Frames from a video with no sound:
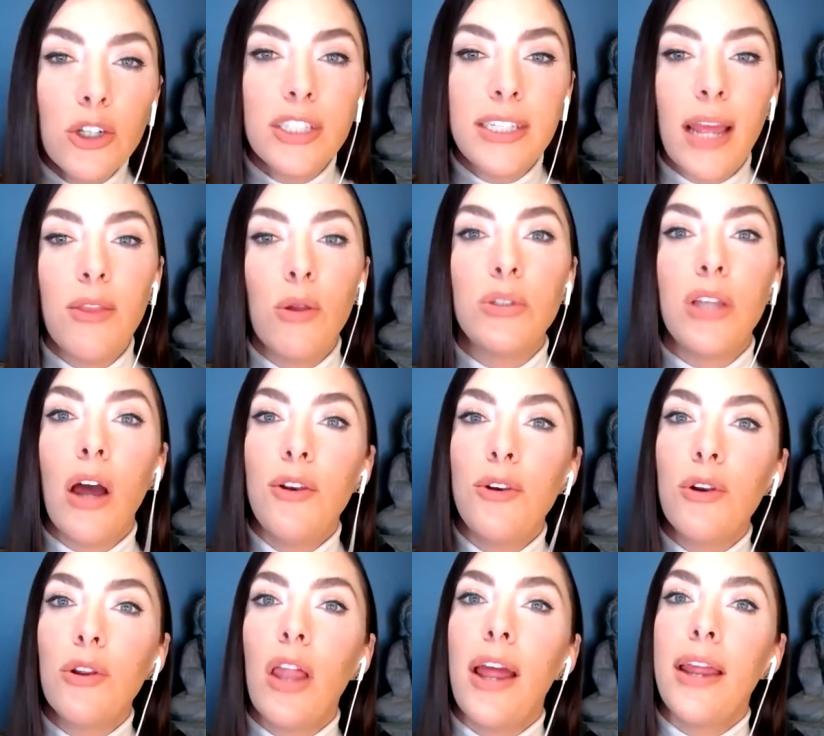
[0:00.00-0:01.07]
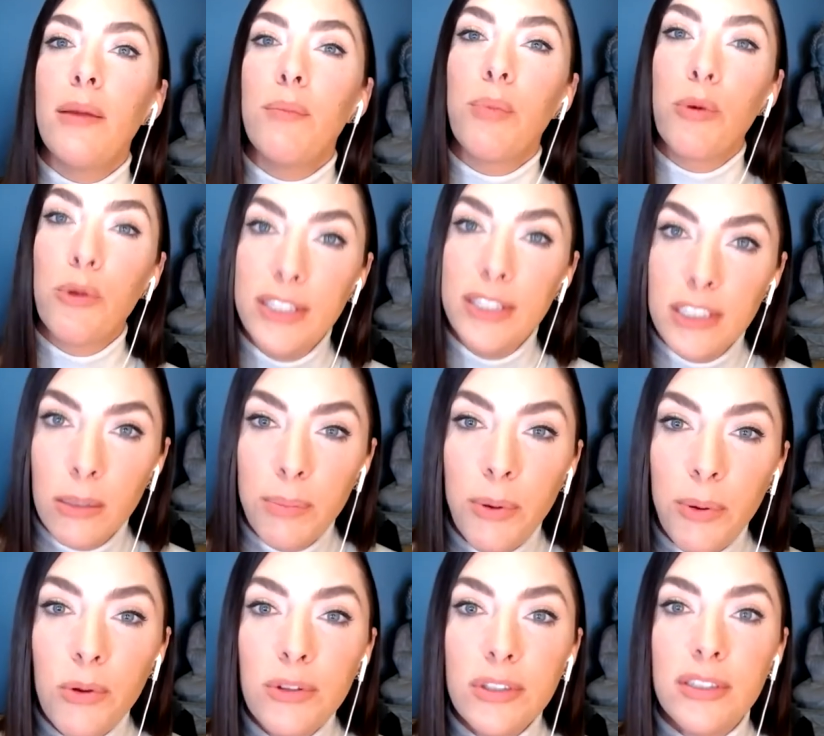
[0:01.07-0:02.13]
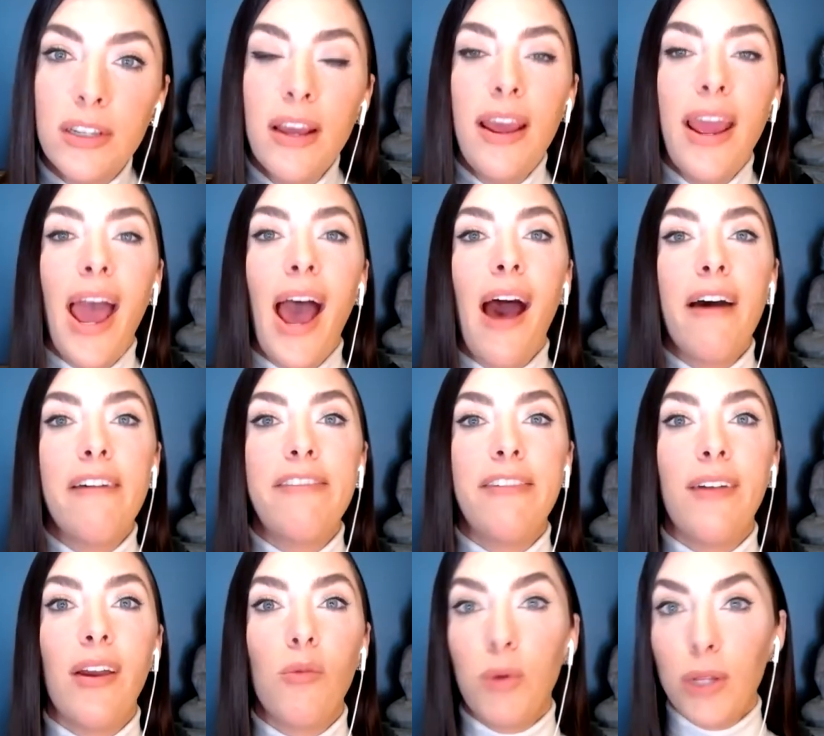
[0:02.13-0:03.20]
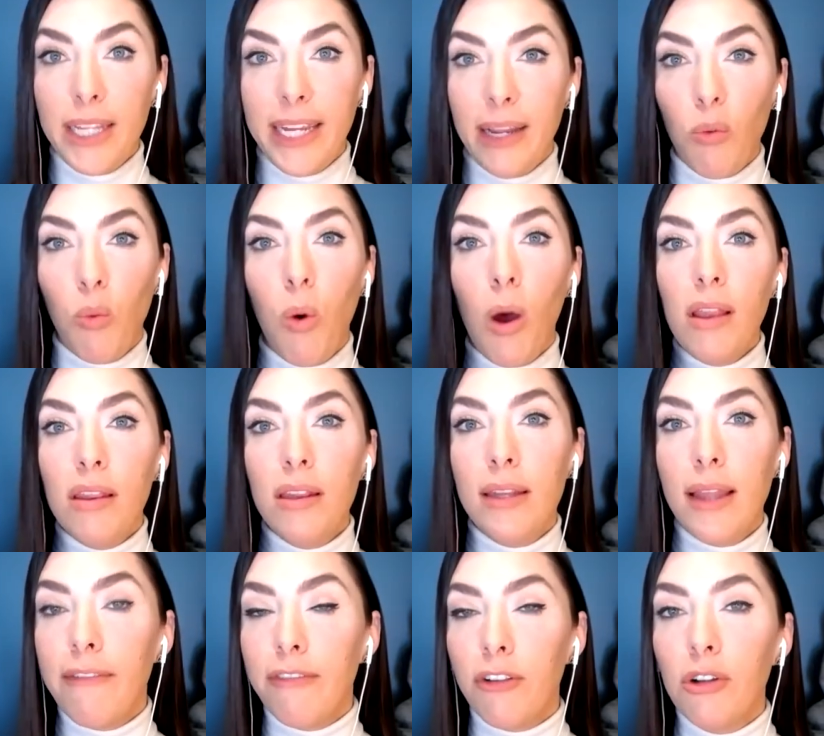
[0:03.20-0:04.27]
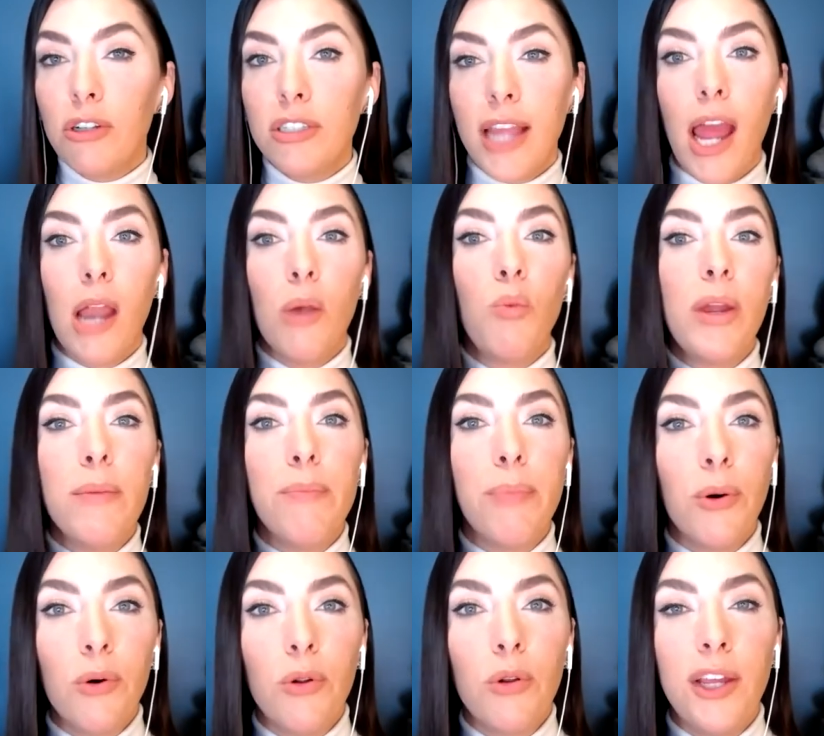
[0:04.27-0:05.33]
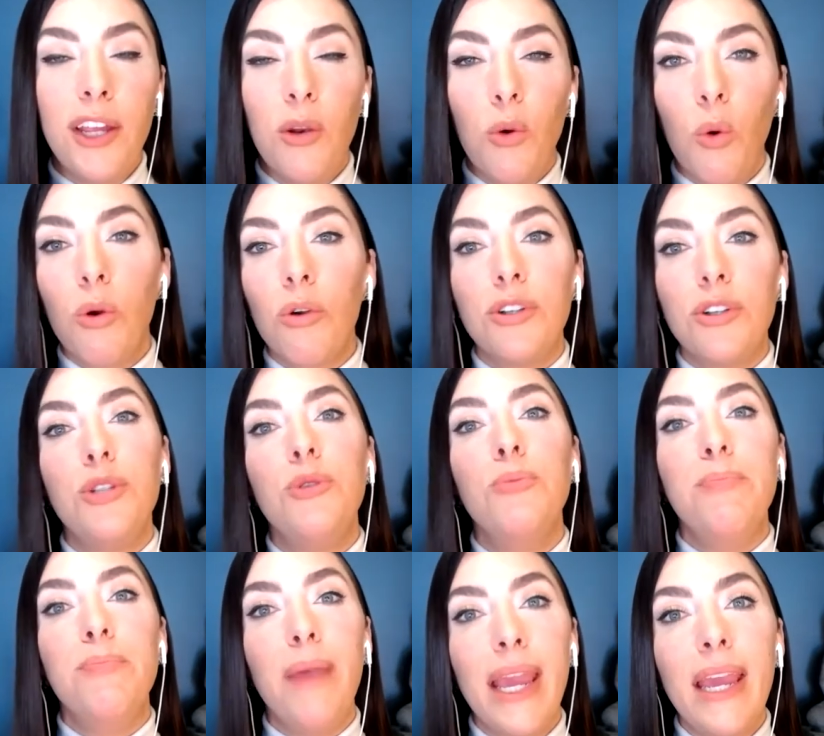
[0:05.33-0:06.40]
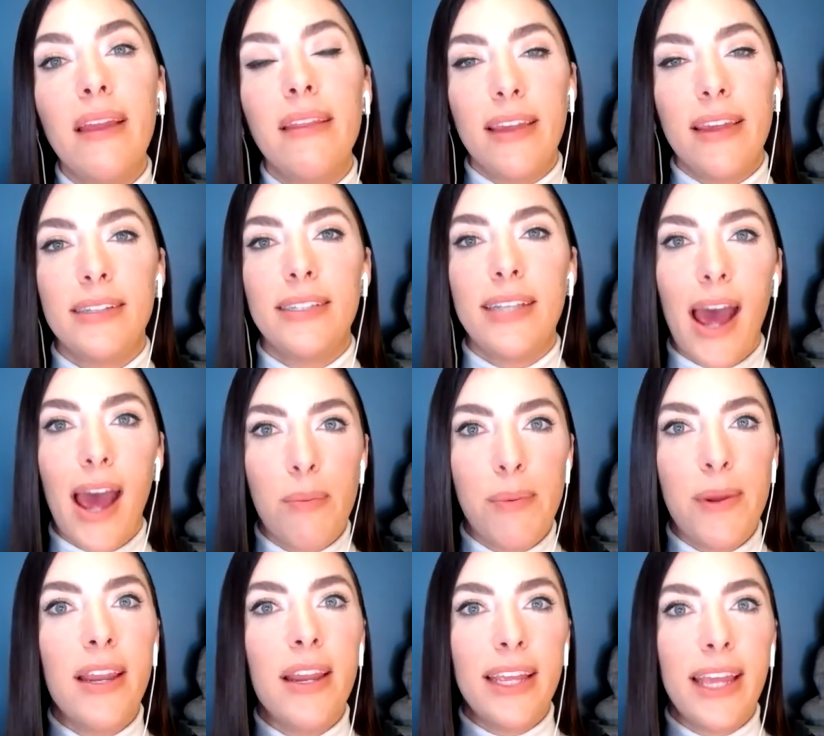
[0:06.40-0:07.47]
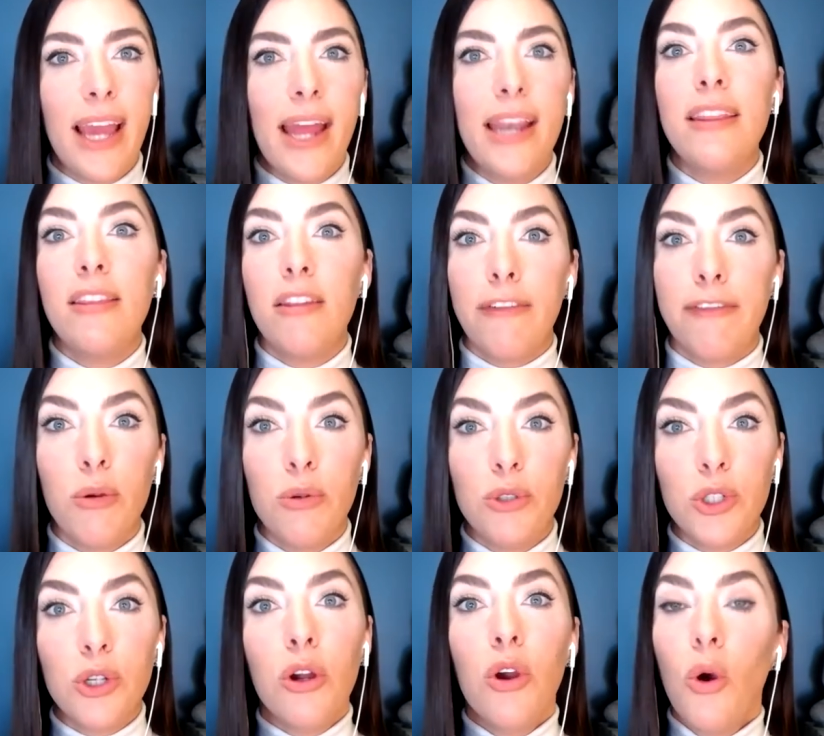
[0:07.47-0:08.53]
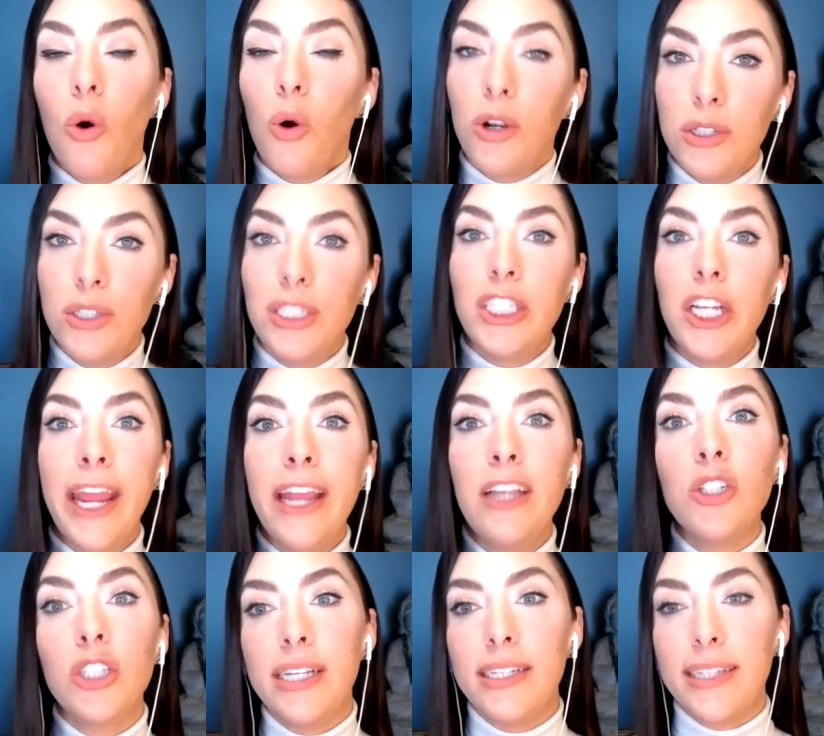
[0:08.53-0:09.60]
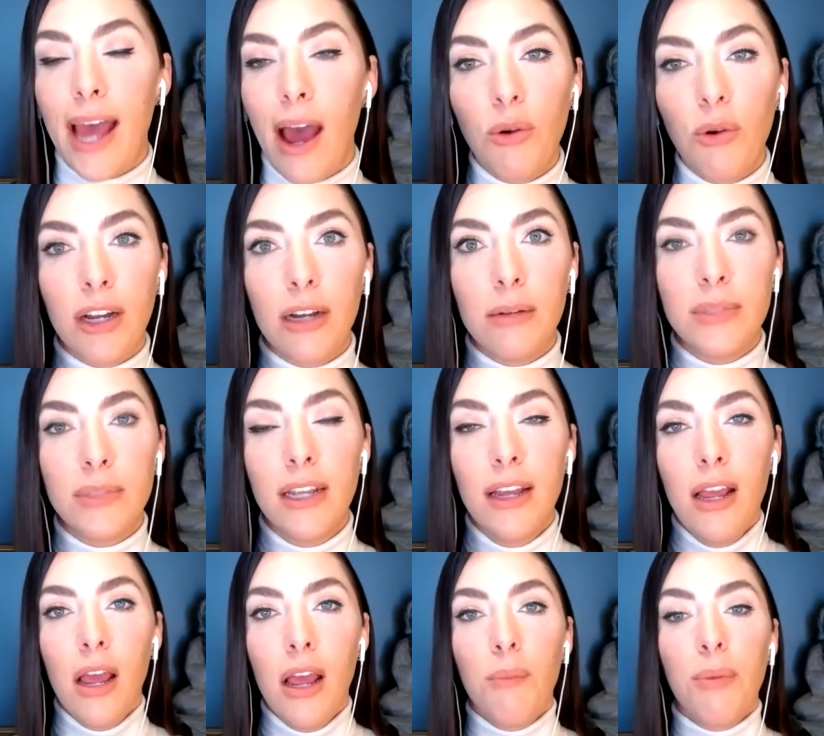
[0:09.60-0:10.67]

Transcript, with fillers: understand those underlying principles of really what levers can we pull in order to make this happen again in the future or to change these outcomes.